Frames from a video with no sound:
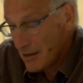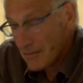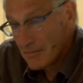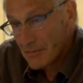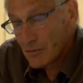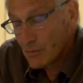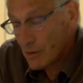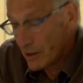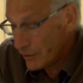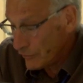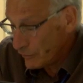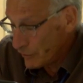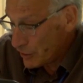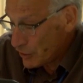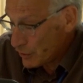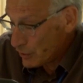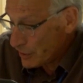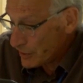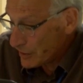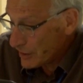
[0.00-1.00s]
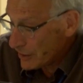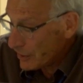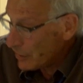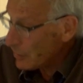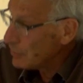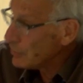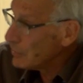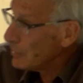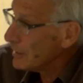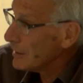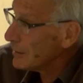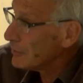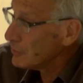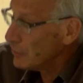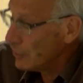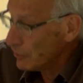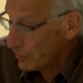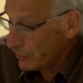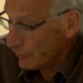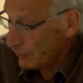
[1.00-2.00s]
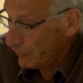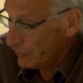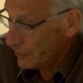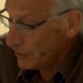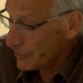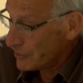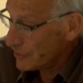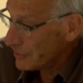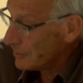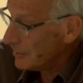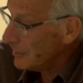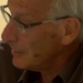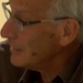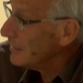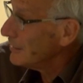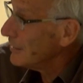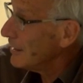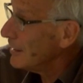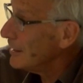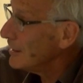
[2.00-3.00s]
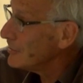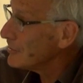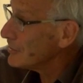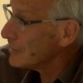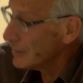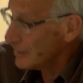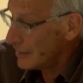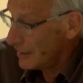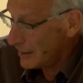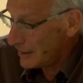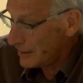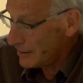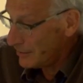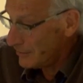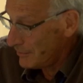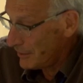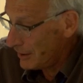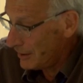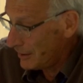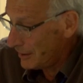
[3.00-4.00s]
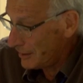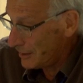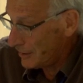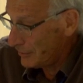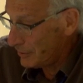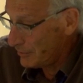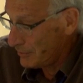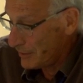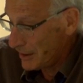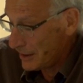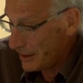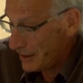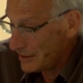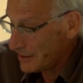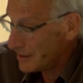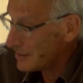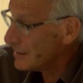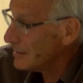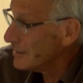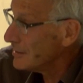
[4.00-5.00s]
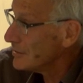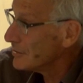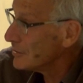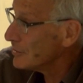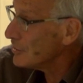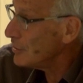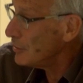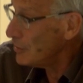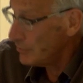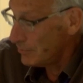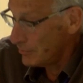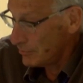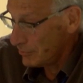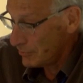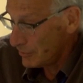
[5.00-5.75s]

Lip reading: but one of which was that local ethnographers in Asia and Latin America were making studies at home.